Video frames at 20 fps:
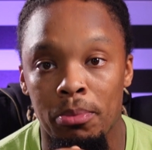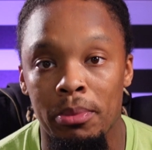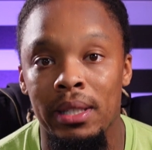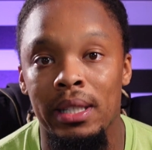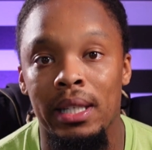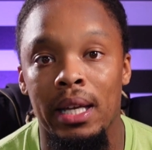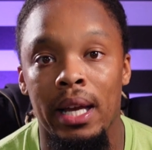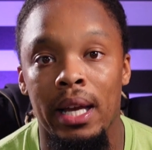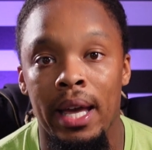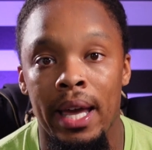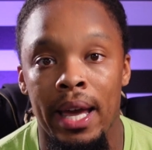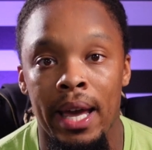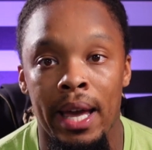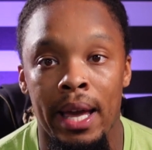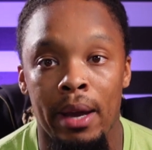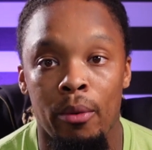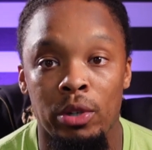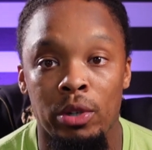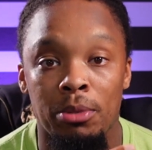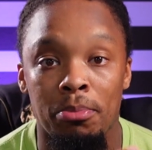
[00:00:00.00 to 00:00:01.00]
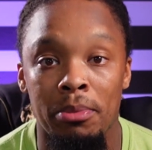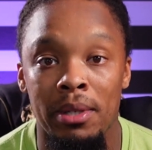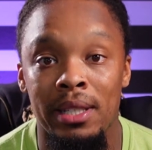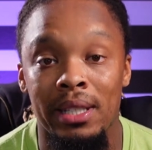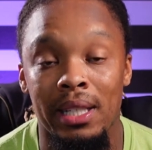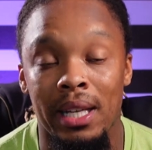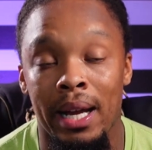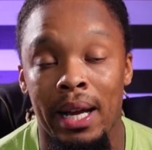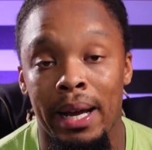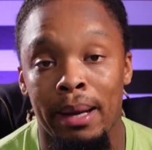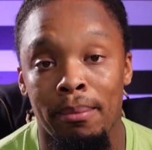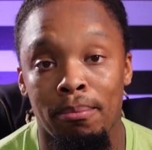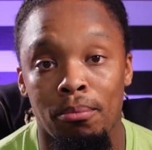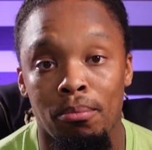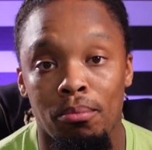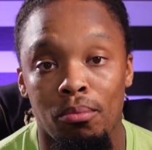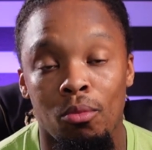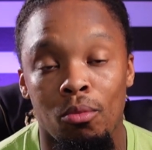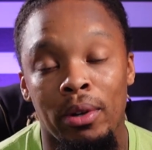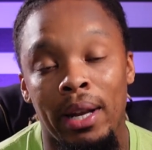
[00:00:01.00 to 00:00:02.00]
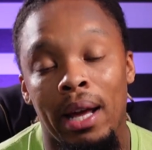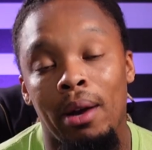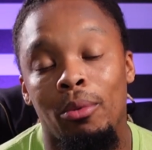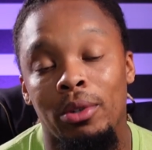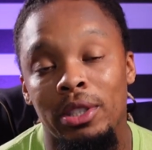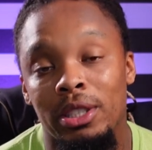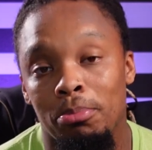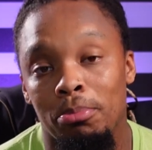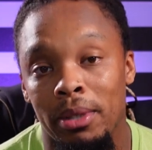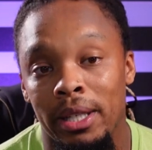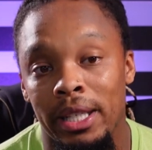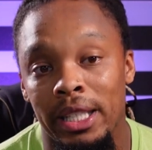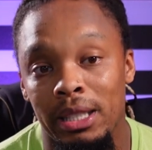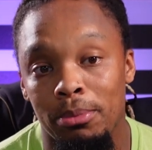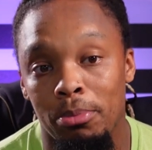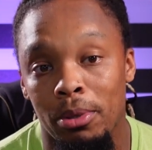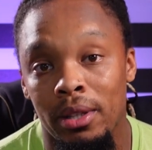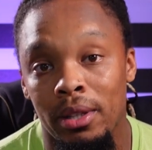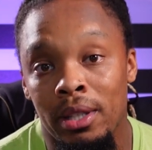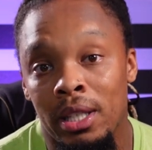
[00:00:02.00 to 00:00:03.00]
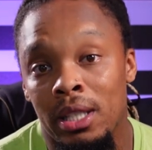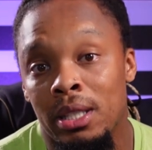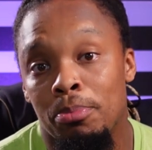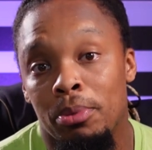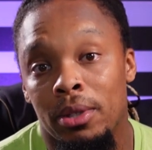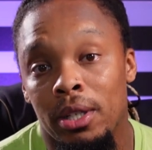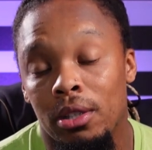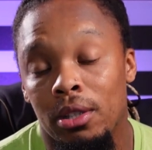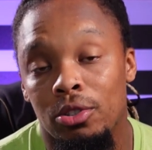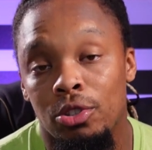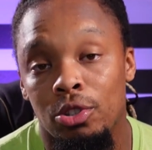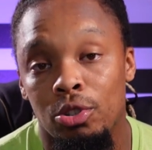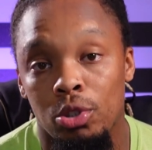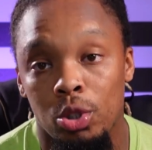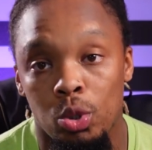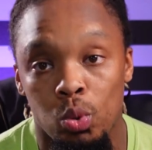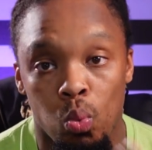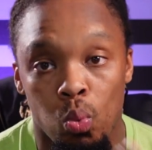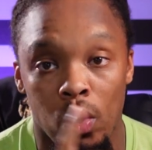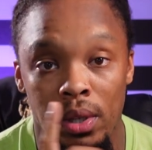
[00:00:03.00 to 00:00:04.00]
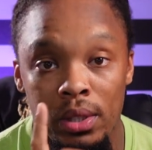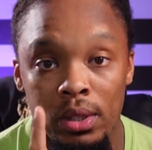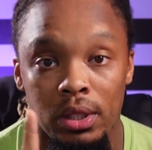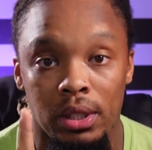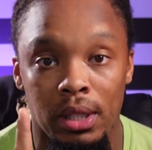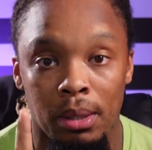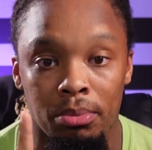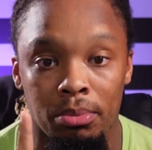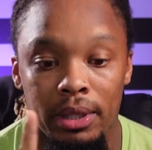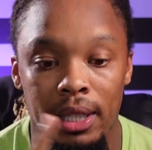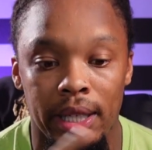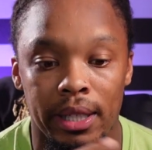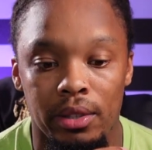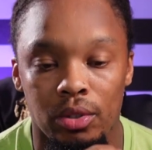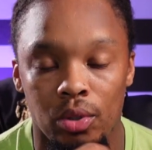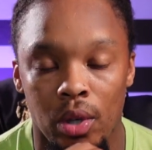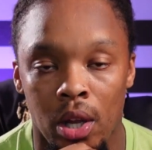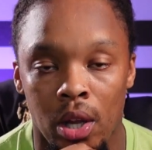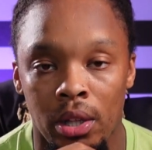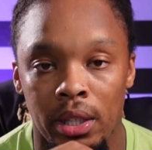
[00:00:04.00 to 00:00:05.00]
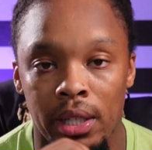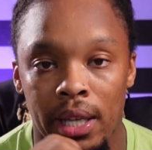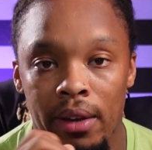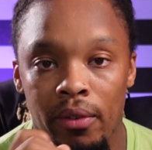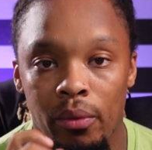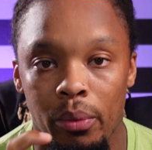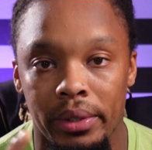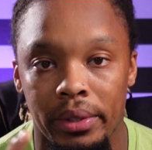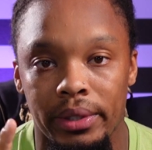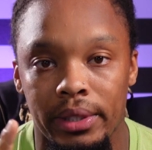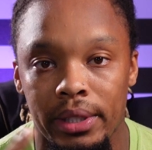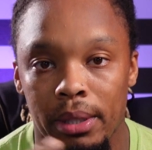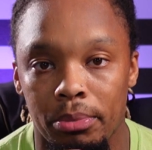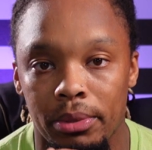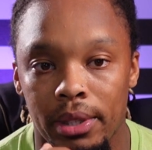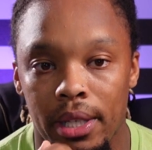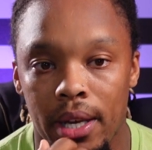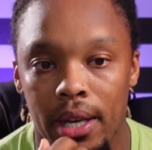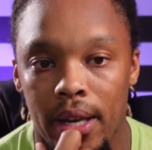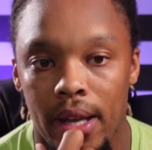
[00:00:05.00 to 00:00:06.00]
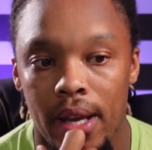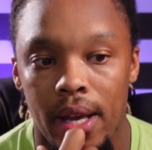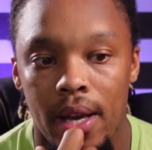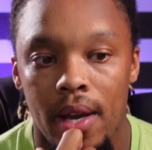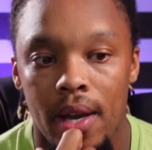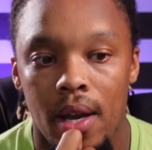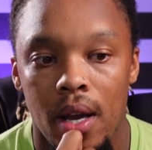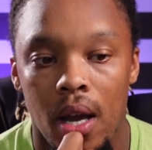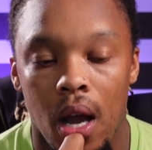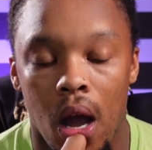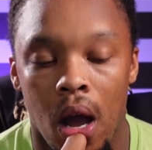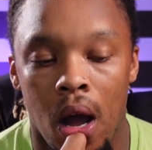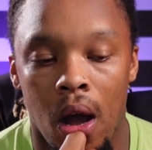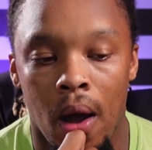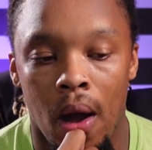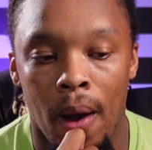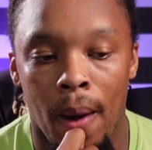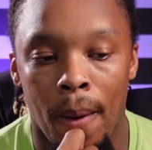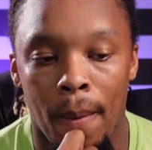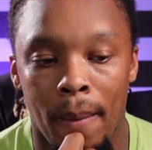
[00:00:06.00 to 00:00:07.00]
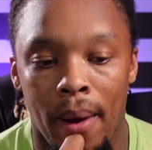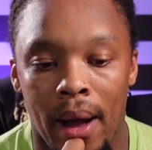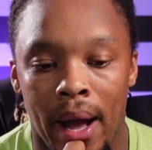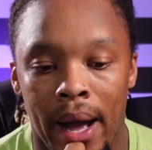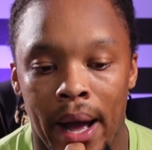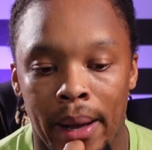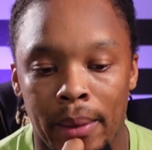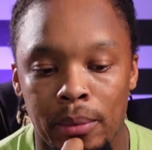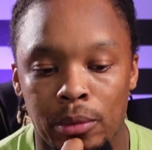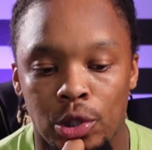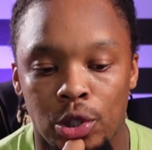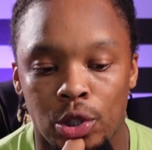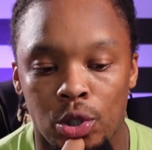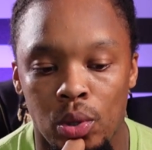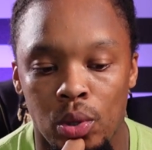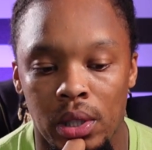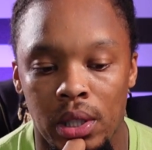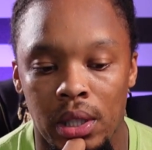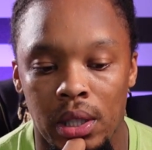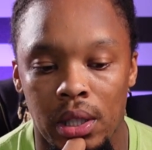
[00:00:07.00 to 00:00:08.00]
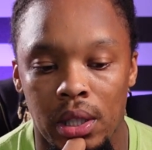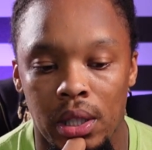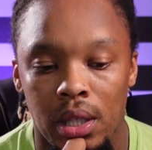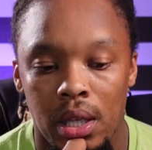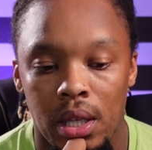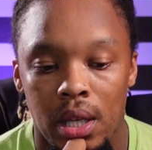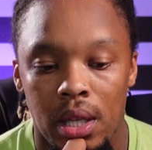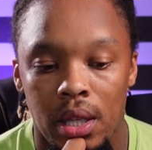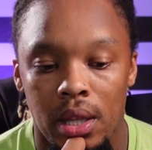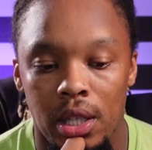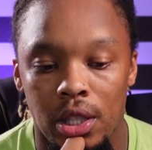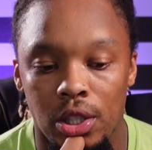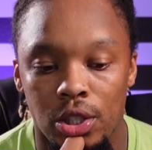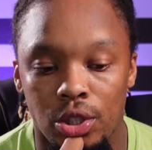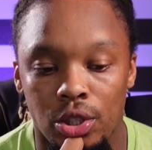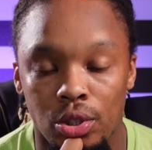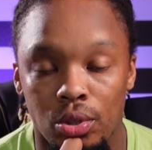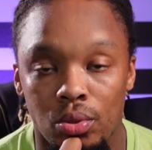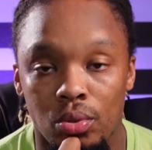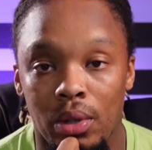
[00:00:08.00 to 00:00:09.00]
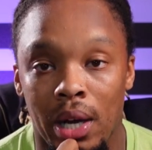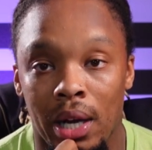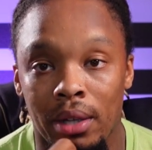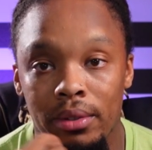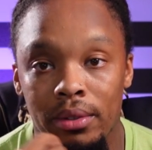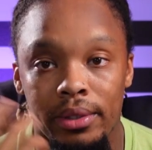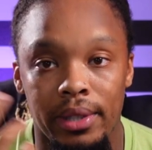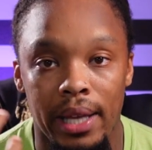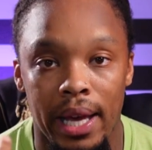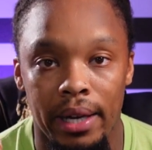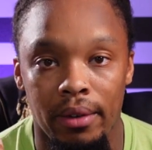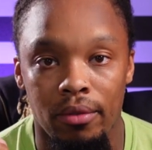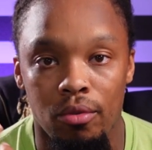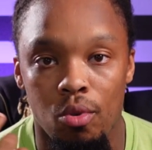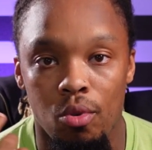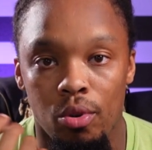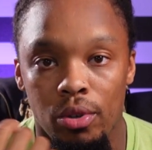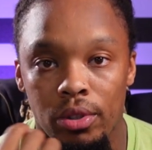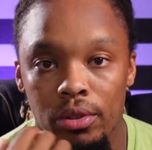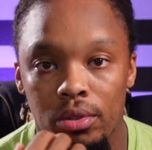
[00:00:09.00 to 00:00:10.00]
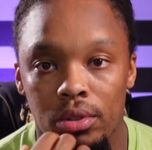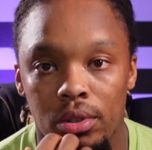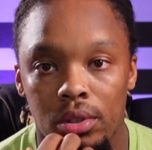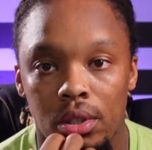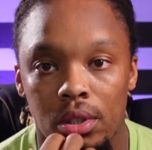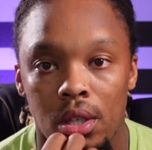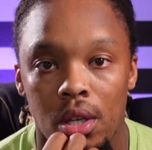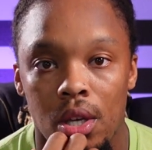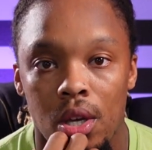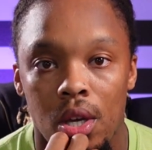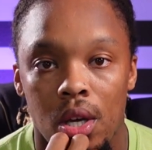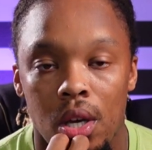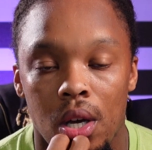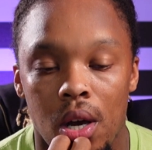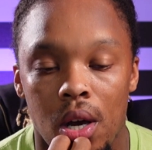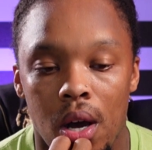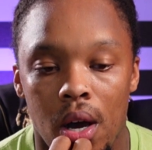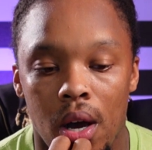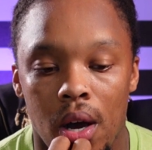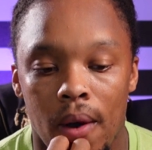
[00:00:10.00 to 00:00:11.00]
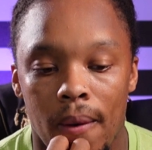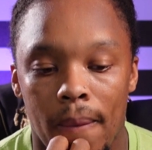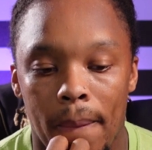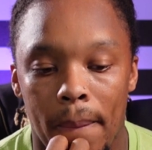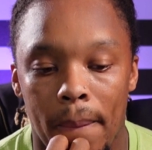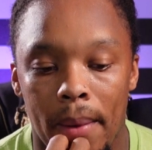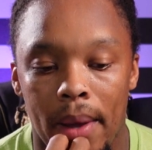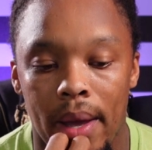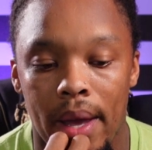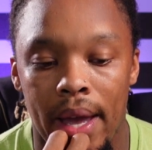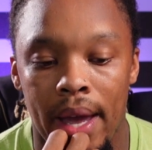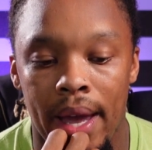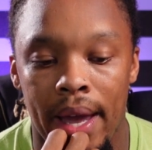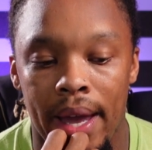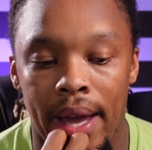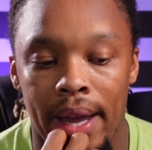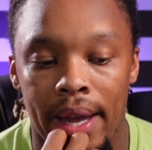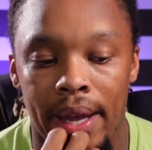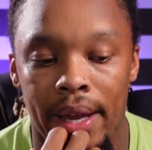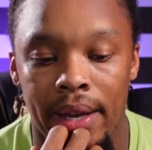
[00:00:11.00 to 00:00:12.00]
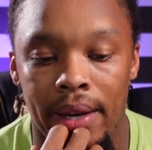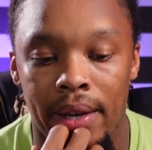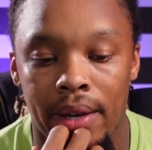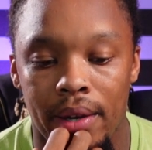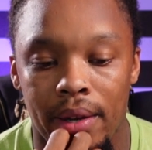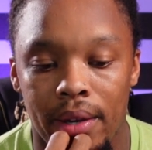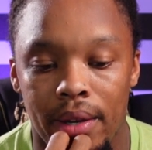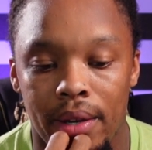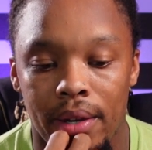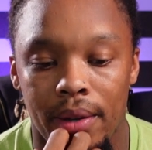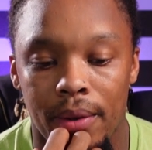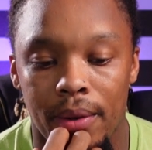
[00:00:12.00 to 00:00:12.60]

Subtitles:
means I'm, well, not which means, but this particular shoot is one subject, so I only have one subject. I'm shooting this shoot outside, of course, and